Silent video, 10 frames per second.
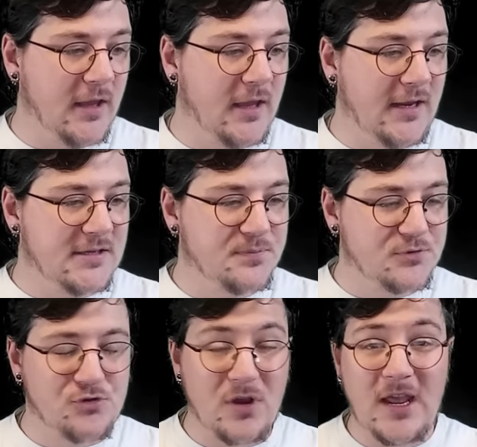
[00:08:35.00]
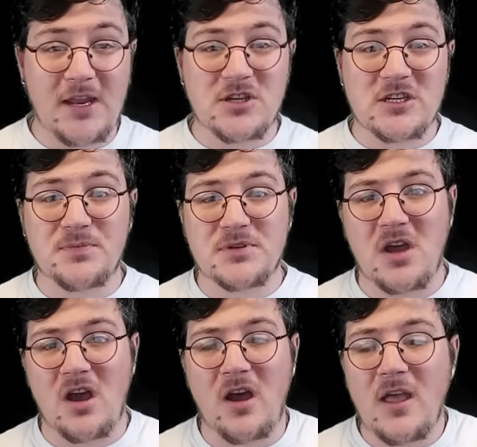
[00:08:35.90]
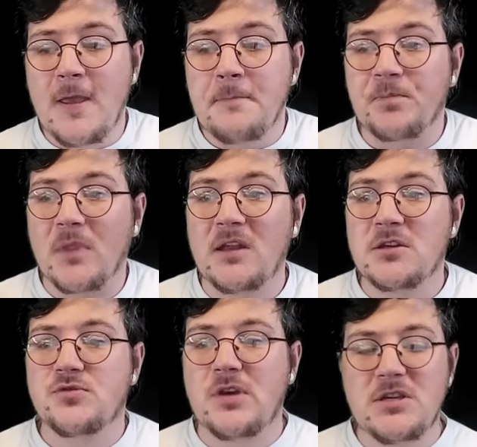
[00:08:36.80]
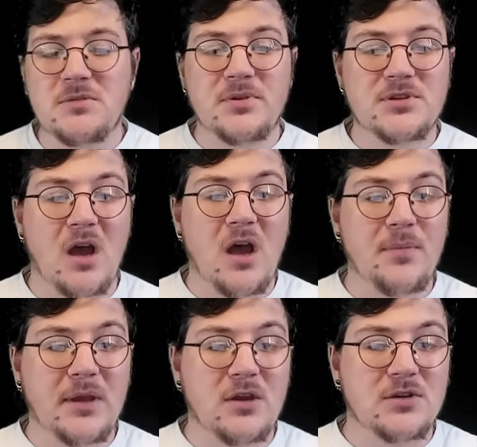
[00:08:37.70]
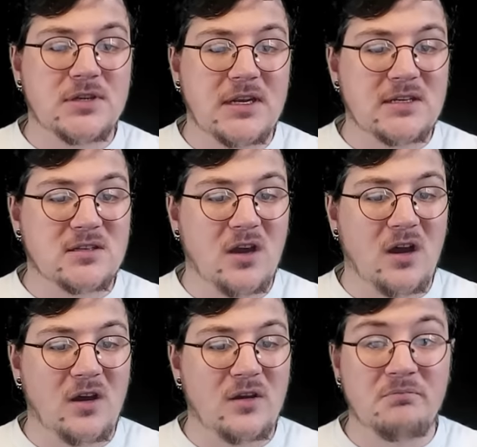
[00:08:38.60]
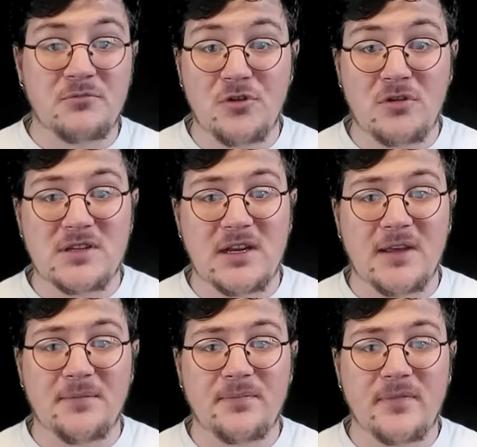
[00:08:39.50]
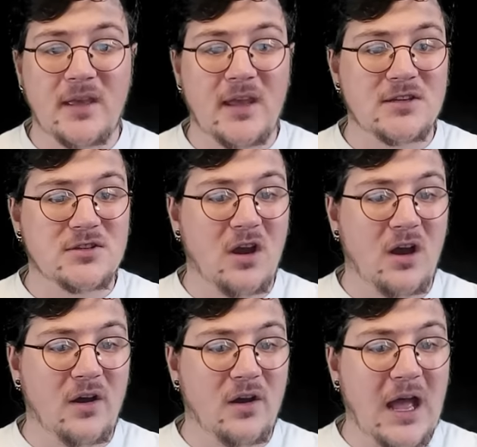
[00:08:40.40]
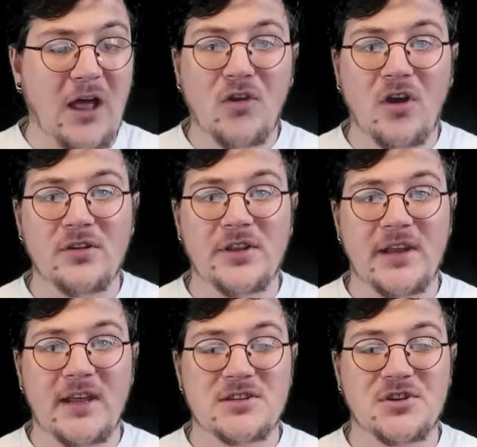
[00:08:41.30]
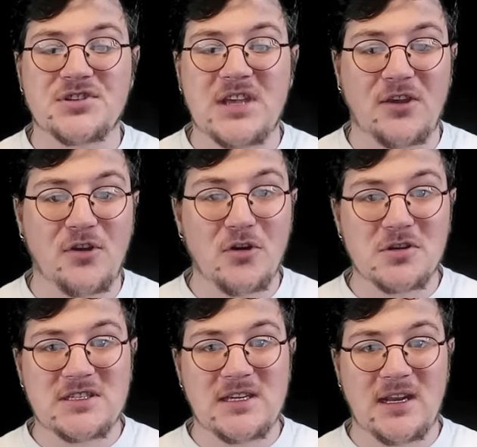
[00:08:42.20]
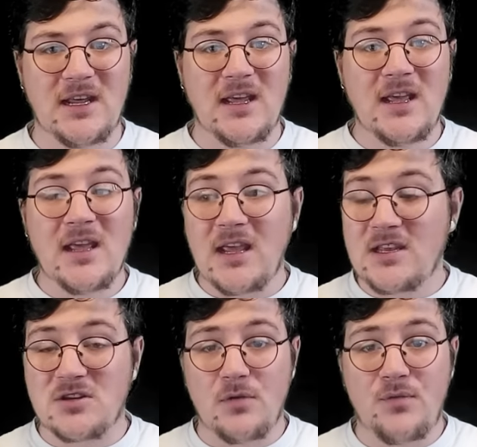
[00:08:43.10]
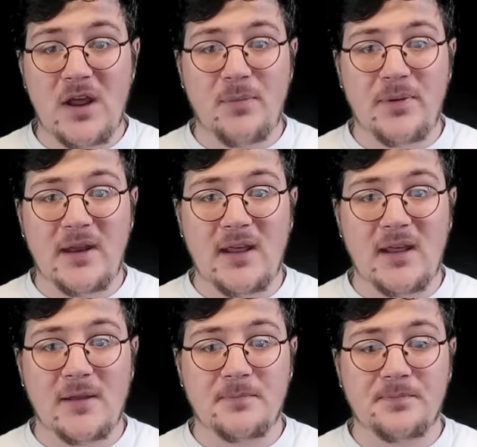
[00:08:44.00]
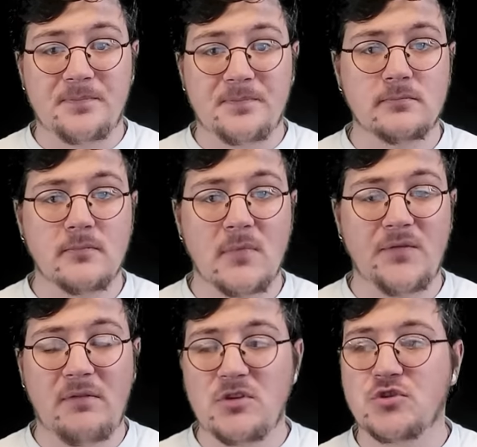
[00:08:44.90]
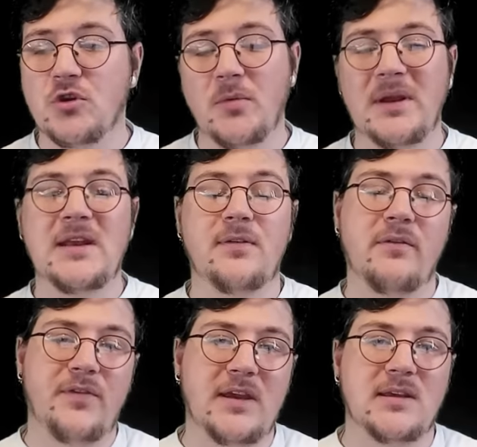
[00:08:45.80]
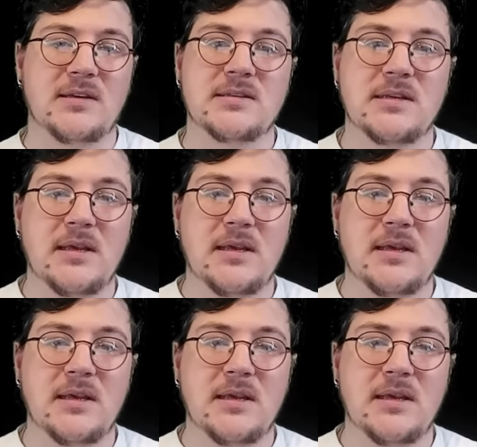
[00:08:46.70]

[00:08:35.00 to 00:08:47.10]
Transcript: It's strange, it's bizarre, and it's strange and bizarre because it's got drugs in it, it's got alcohol in it, it's got psychosis in it, it's got rape in it. There is so many different things.